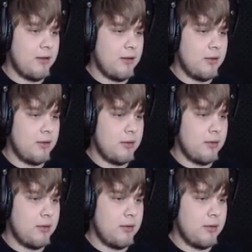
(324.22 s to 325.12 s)

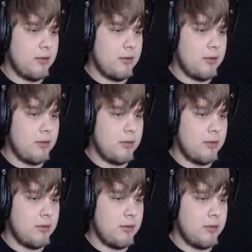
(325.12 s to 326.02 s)

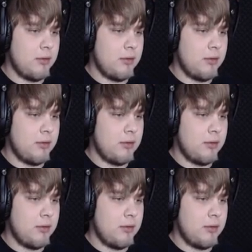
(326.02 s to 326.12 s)
No one is speaking in this clip.